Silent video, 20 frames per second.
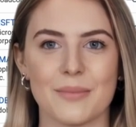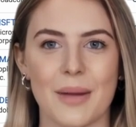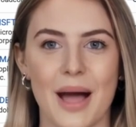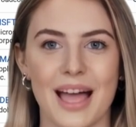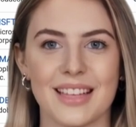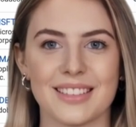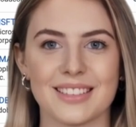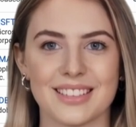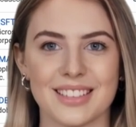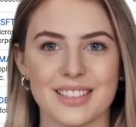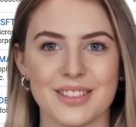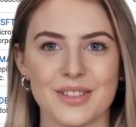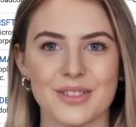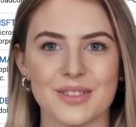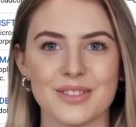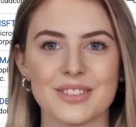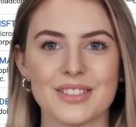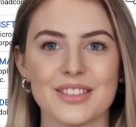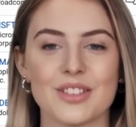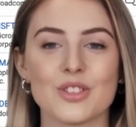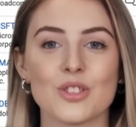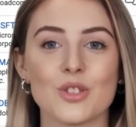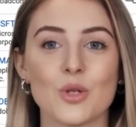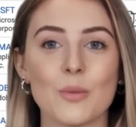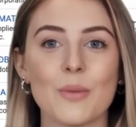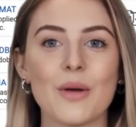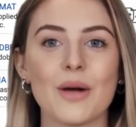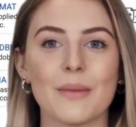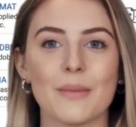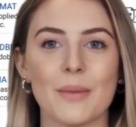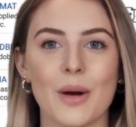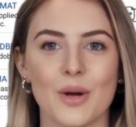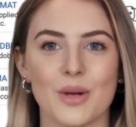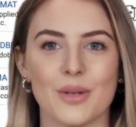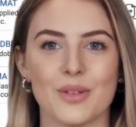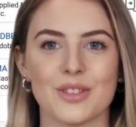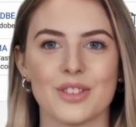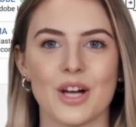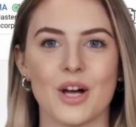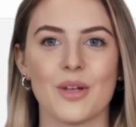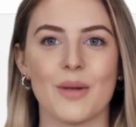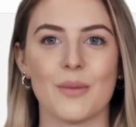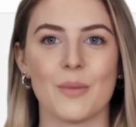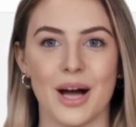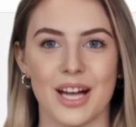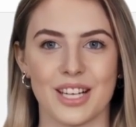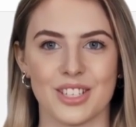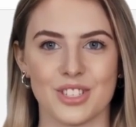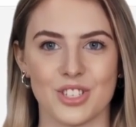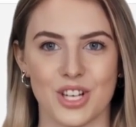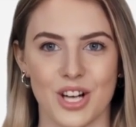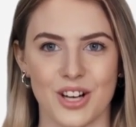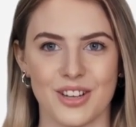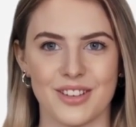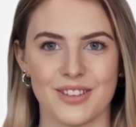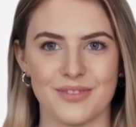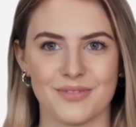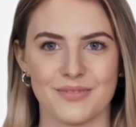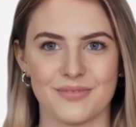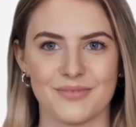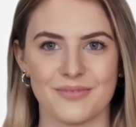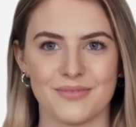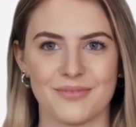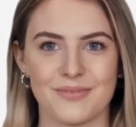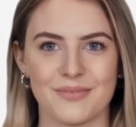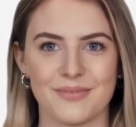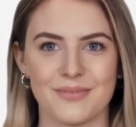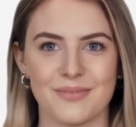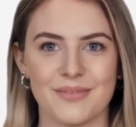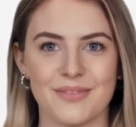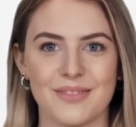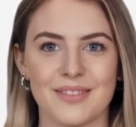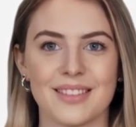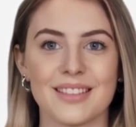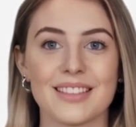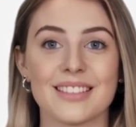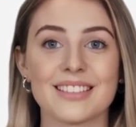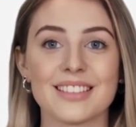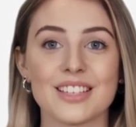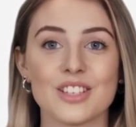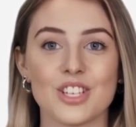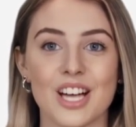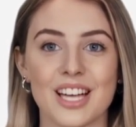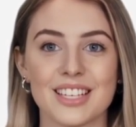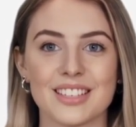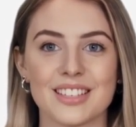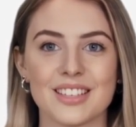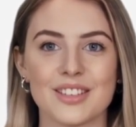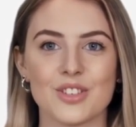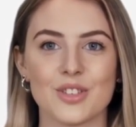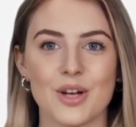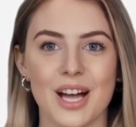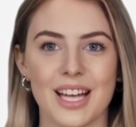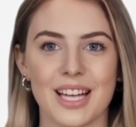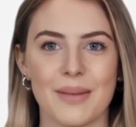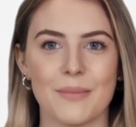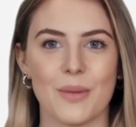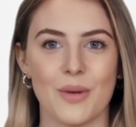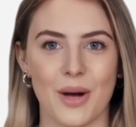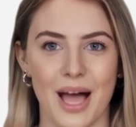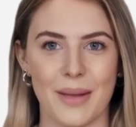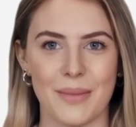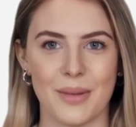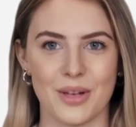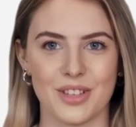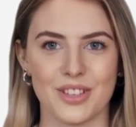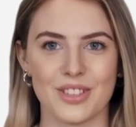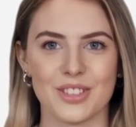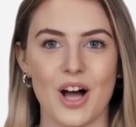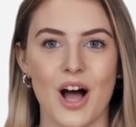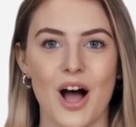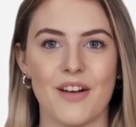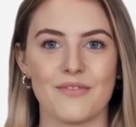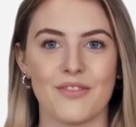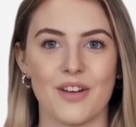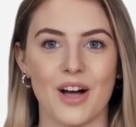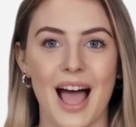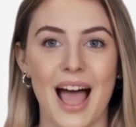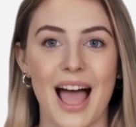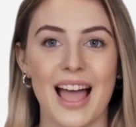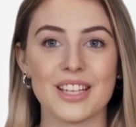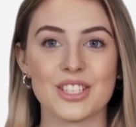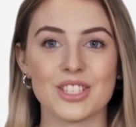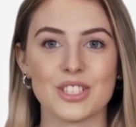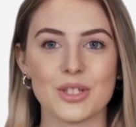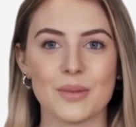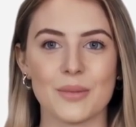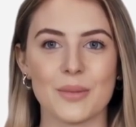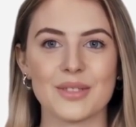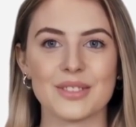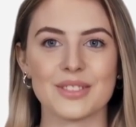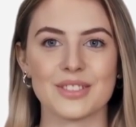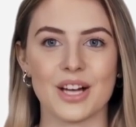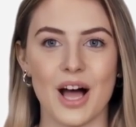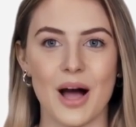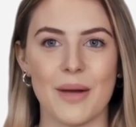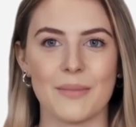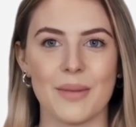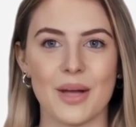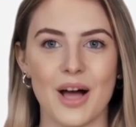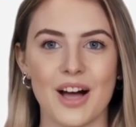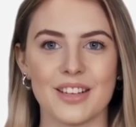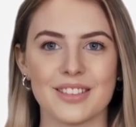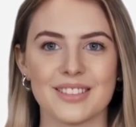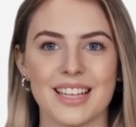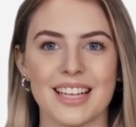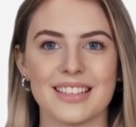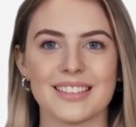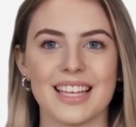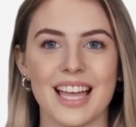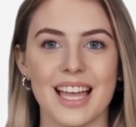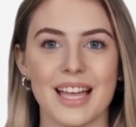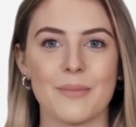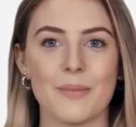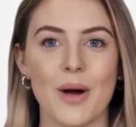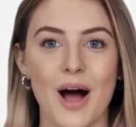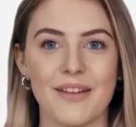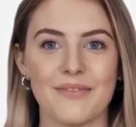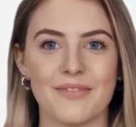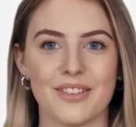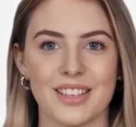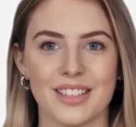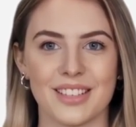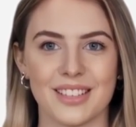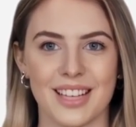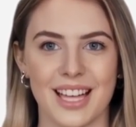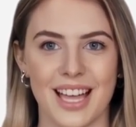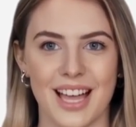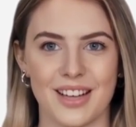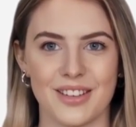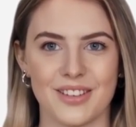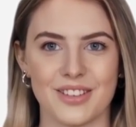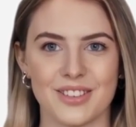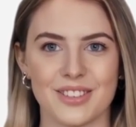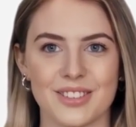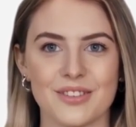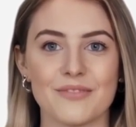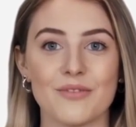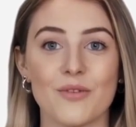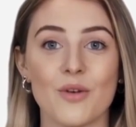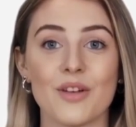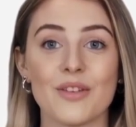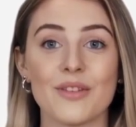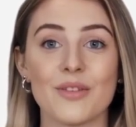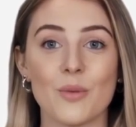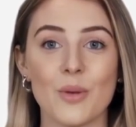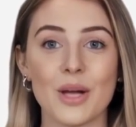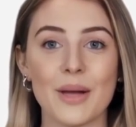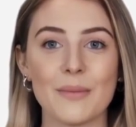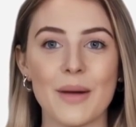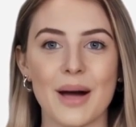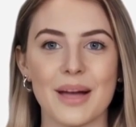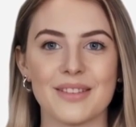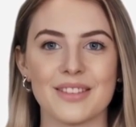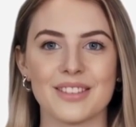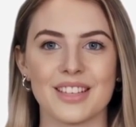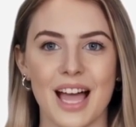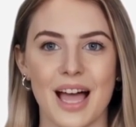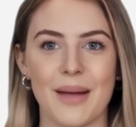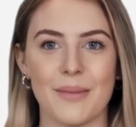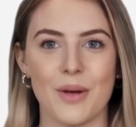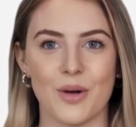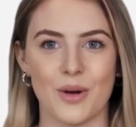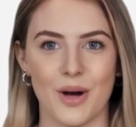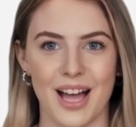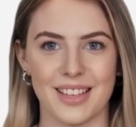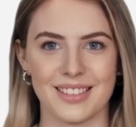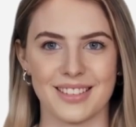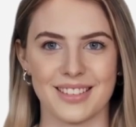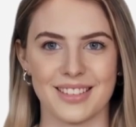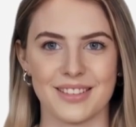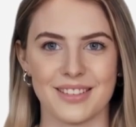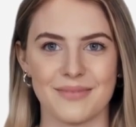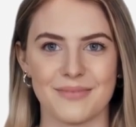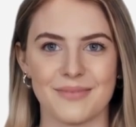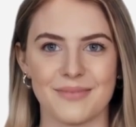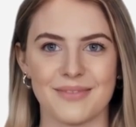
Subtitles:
buy signals superimposed on the price chart. The suggested trading parameters offer actionable stop-loss and take-profit indicators for a 3-month time horizon.